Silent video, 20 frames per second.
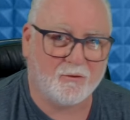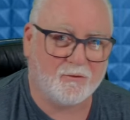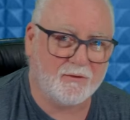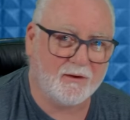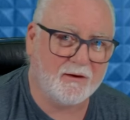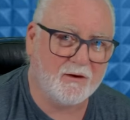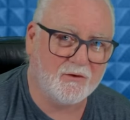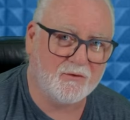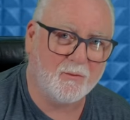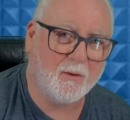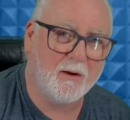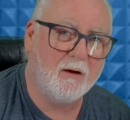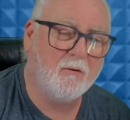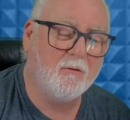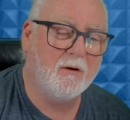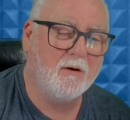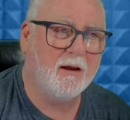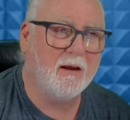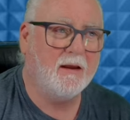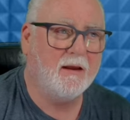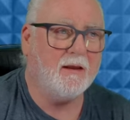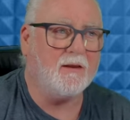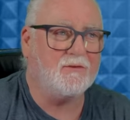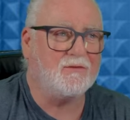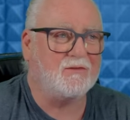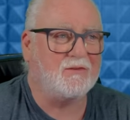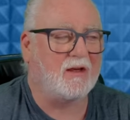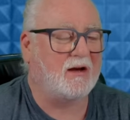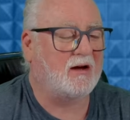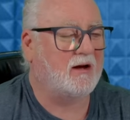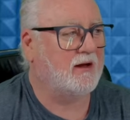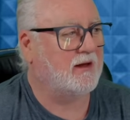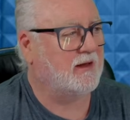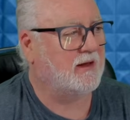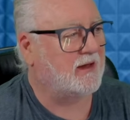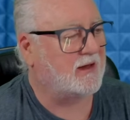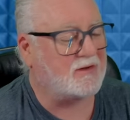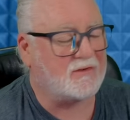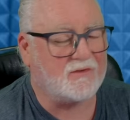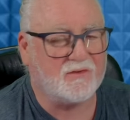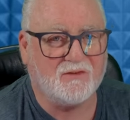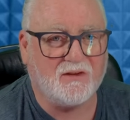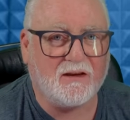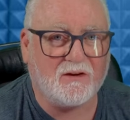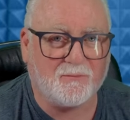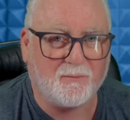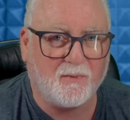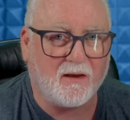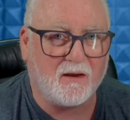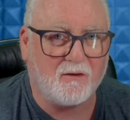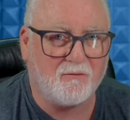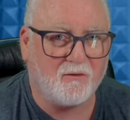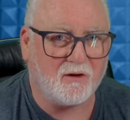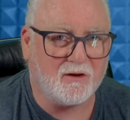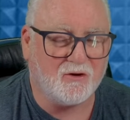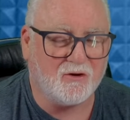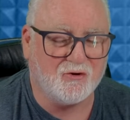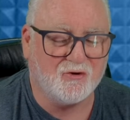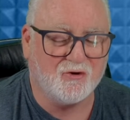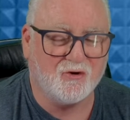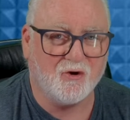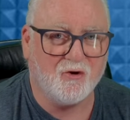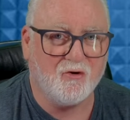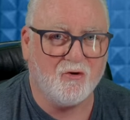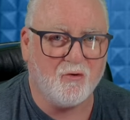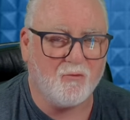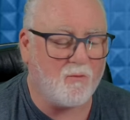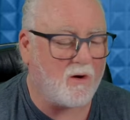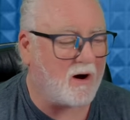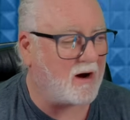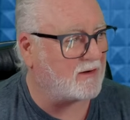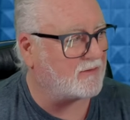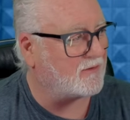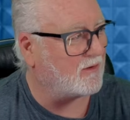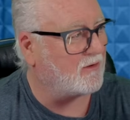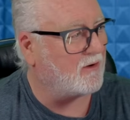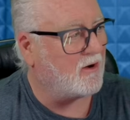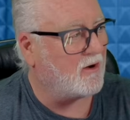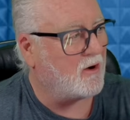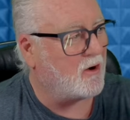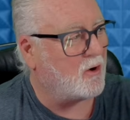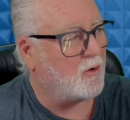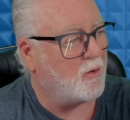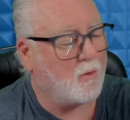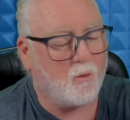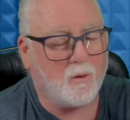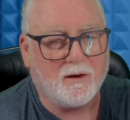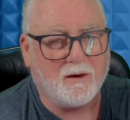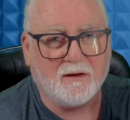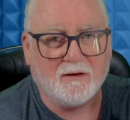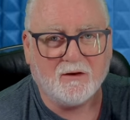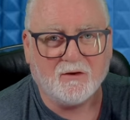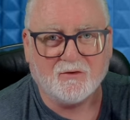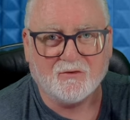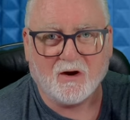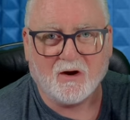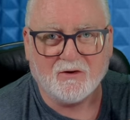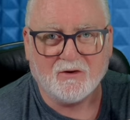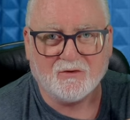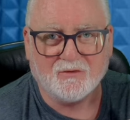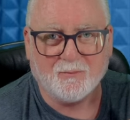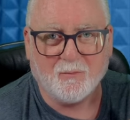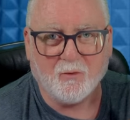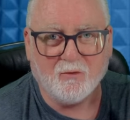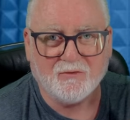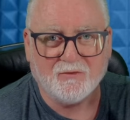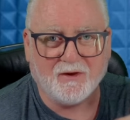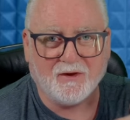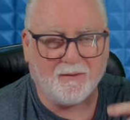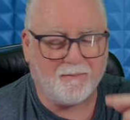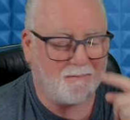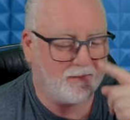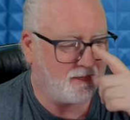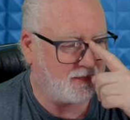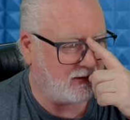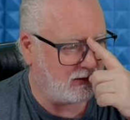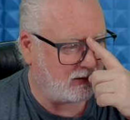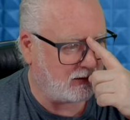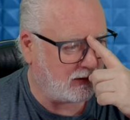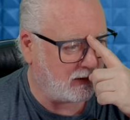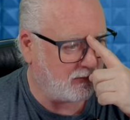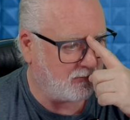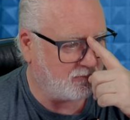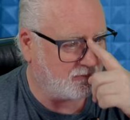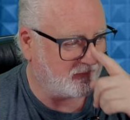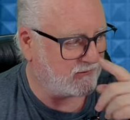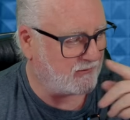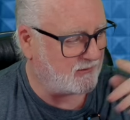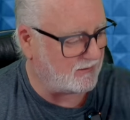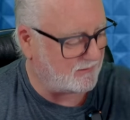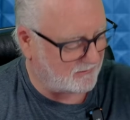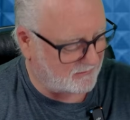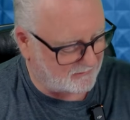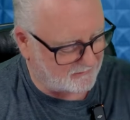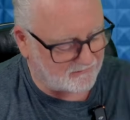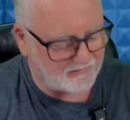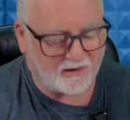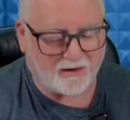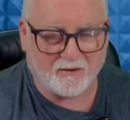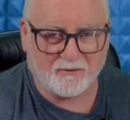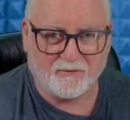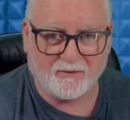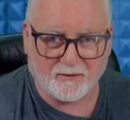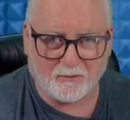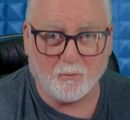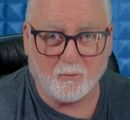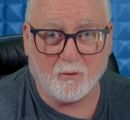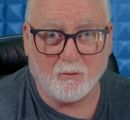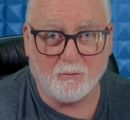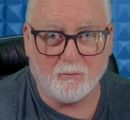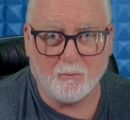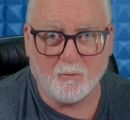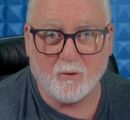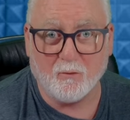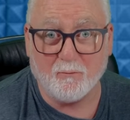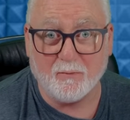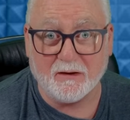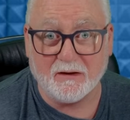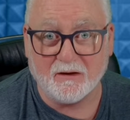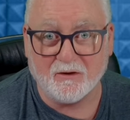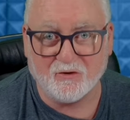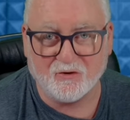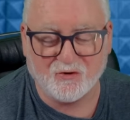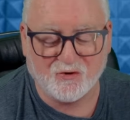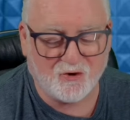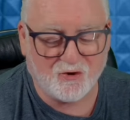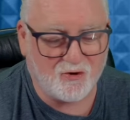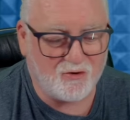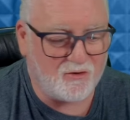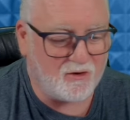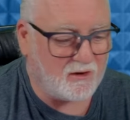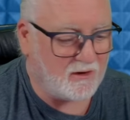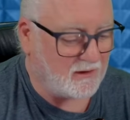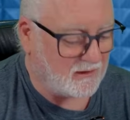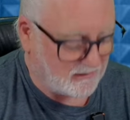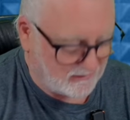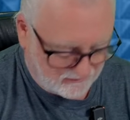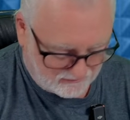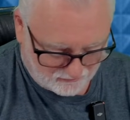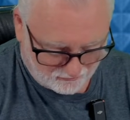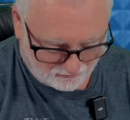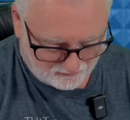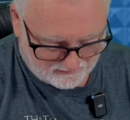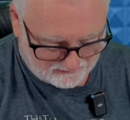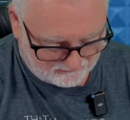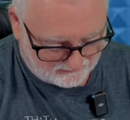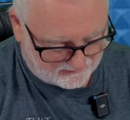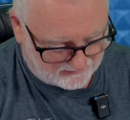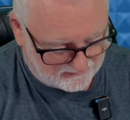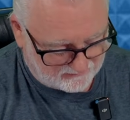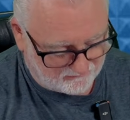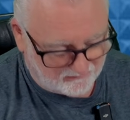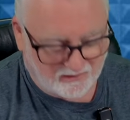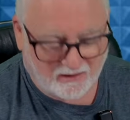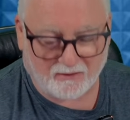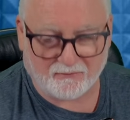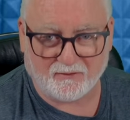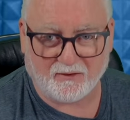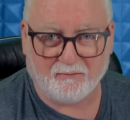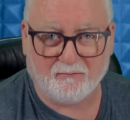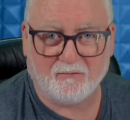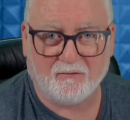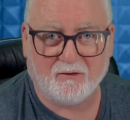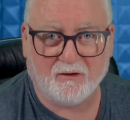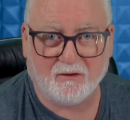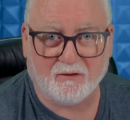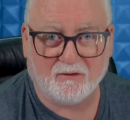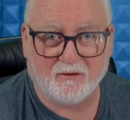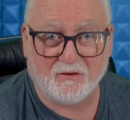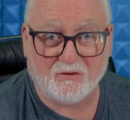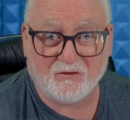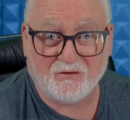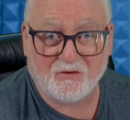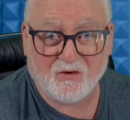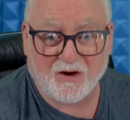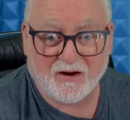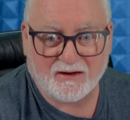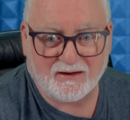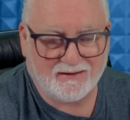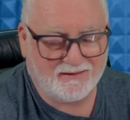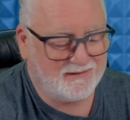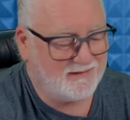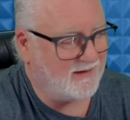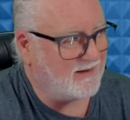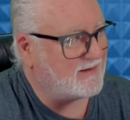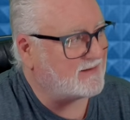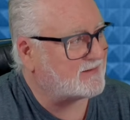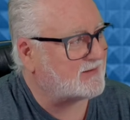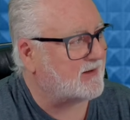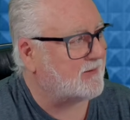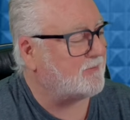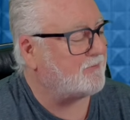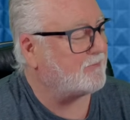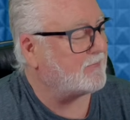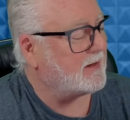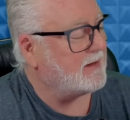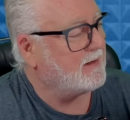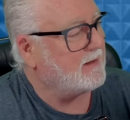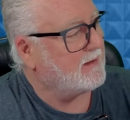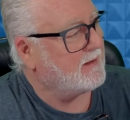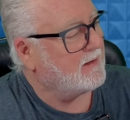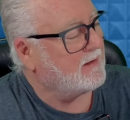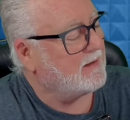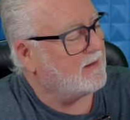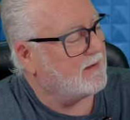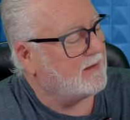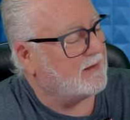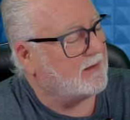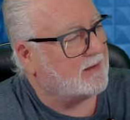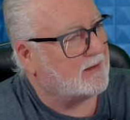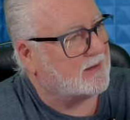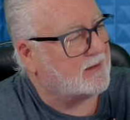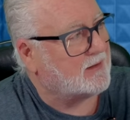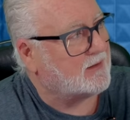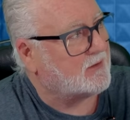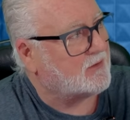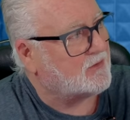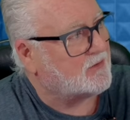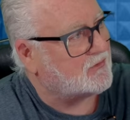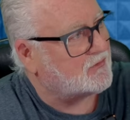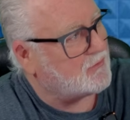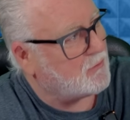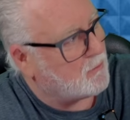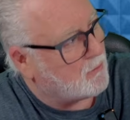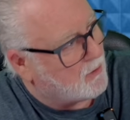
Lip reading: thing as well is that it stays perfectly in tune no matter where you transpose it. The entire thing will be in tune. You don't even have to check it and test it. So